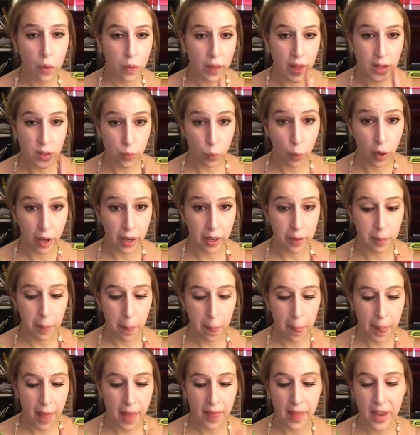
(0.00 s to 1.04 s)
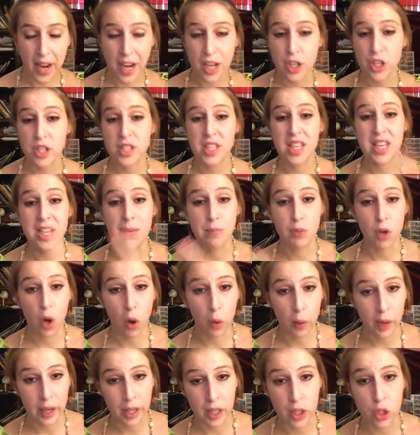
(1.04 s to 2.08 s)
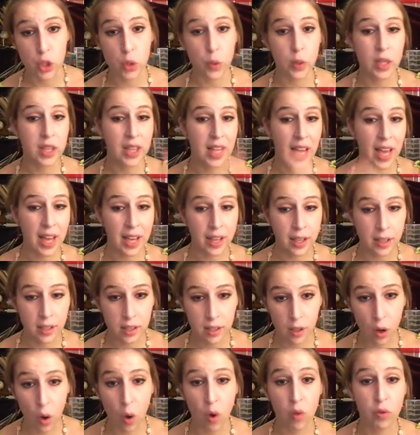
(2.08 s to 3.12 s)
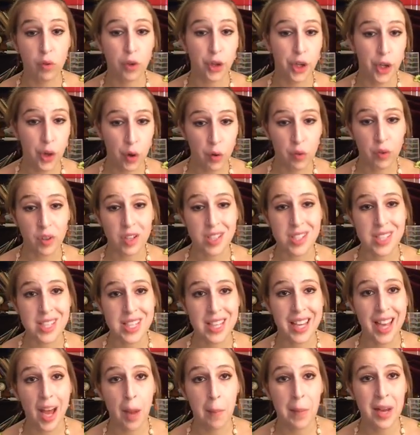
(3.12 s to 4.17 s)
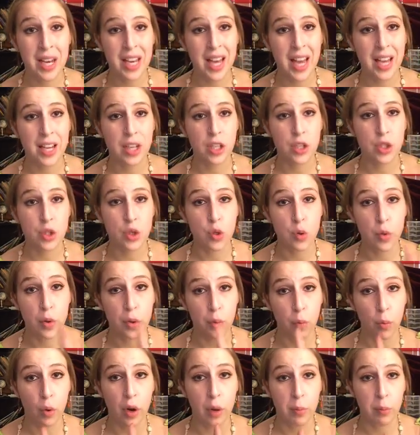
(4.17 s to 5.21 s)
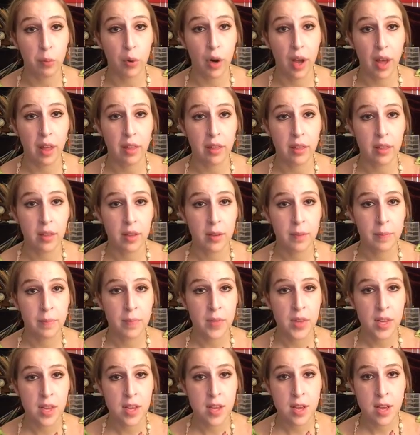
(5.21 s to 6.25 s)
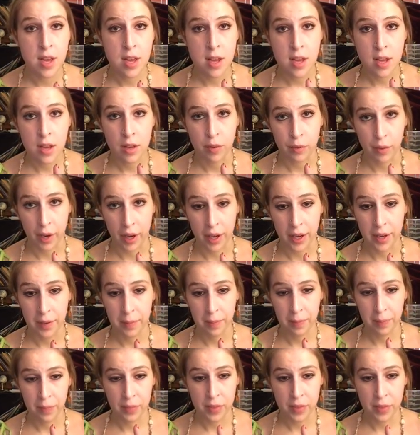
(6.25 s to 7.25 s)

That's 1. And then I just keep going and doing that over and over and seeing how many I can do with one breath. Ready?